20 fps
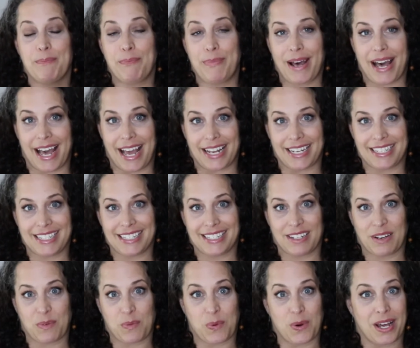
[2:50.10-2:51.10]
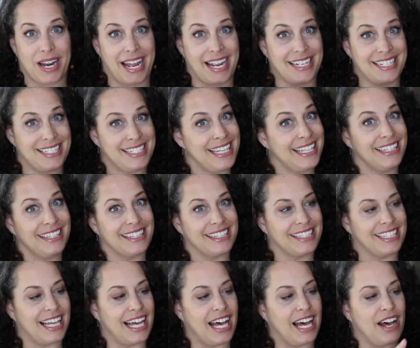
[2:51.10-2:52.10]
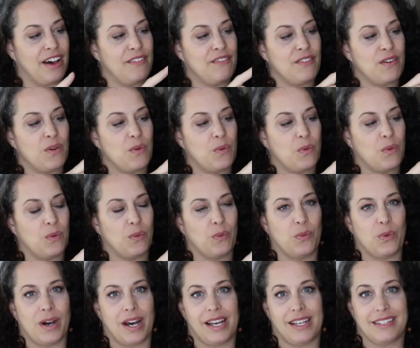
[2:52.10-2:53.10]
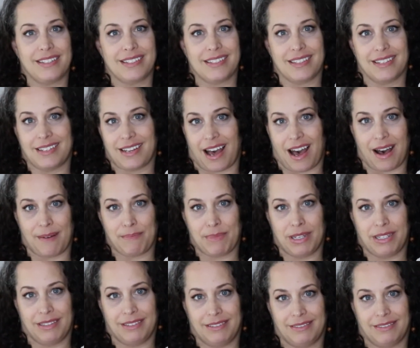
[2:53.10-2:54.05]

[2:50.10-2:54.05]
But what I didn't love was the top,